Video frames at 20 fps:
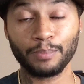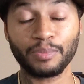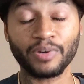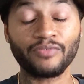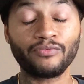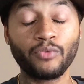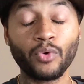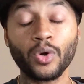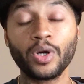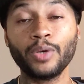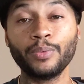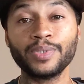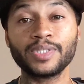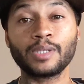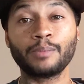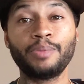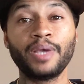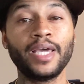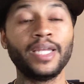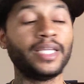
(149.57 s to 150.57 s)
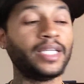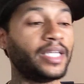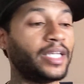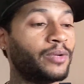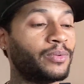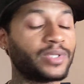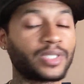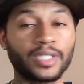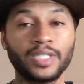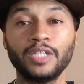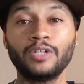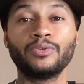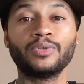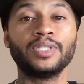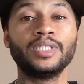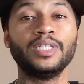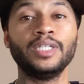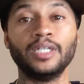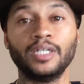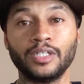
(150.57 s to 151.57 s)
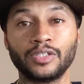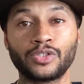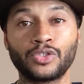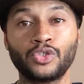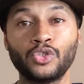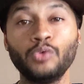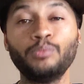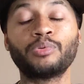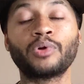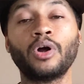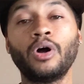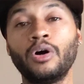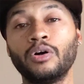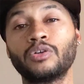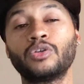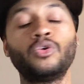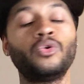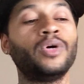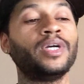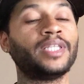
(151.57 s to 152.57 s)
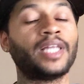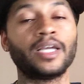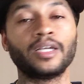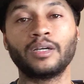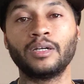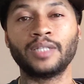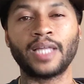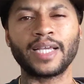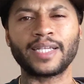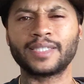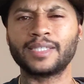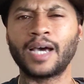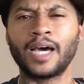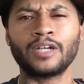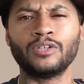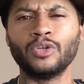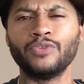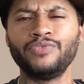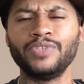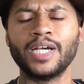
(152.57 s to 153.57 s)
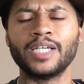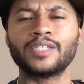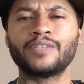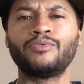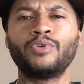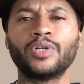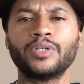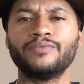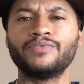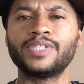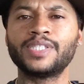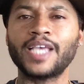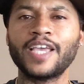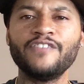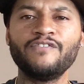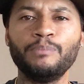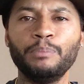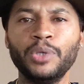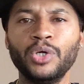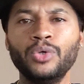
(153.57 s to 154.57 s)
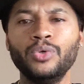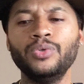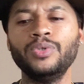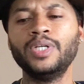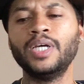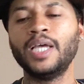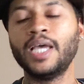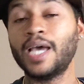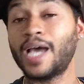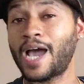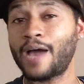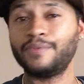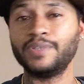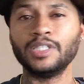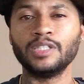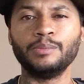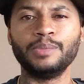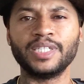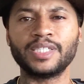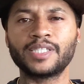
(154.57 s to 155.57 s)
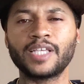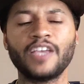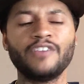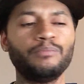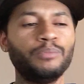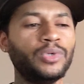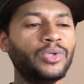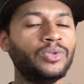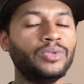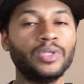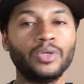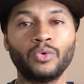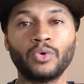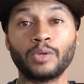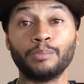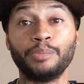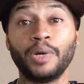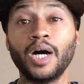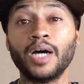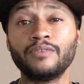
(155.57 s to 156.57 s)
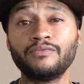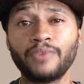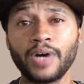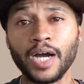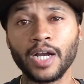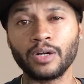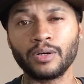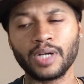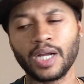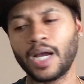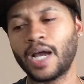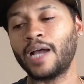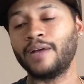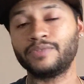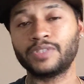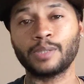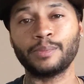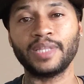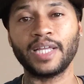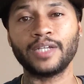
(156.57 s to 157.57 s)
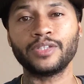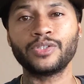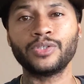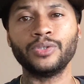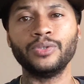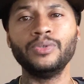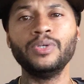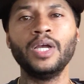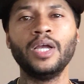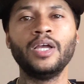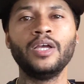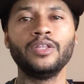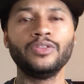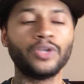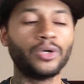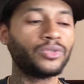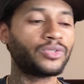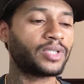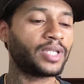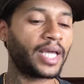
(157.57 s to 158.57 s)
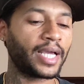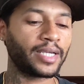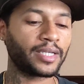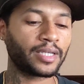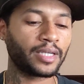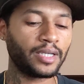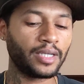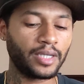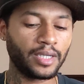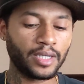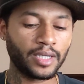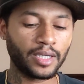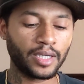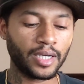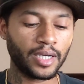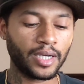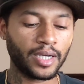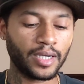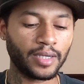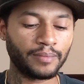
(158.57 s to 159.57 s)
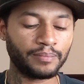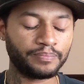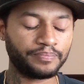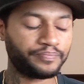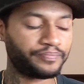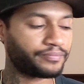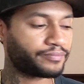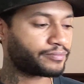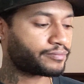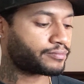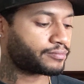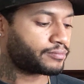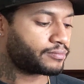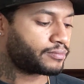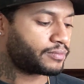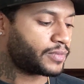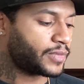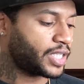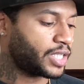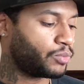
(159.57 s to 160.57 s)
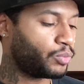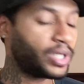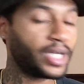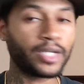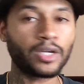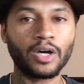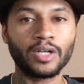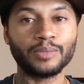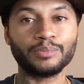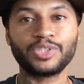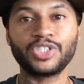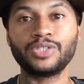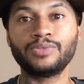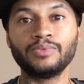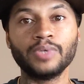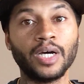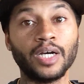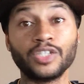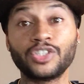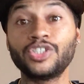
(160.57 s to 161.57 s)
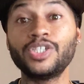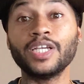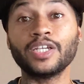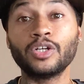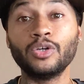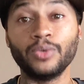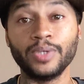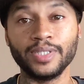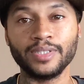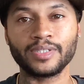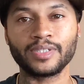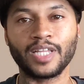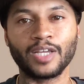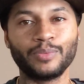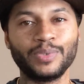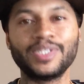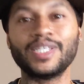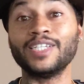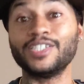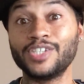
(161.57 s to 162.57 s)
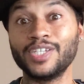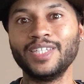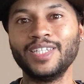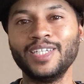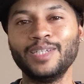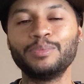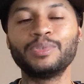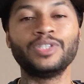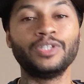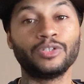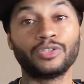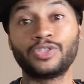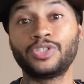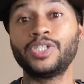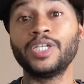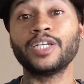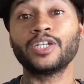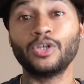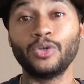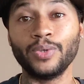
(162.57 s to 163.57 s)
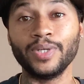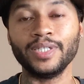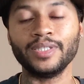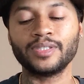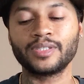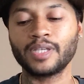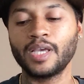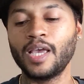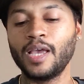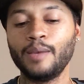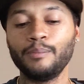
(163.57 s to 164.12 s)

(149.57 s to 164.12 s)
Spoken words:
Before it was a penny, it was literally a super altcoin. Like I don't know if you guys have heard of Safe Moon. I have a little bit of Safe Moon, or Bonfire. I have some of that too. Those are like, what do they call them? Shit coins. Like we say shit libs. They're shit coins.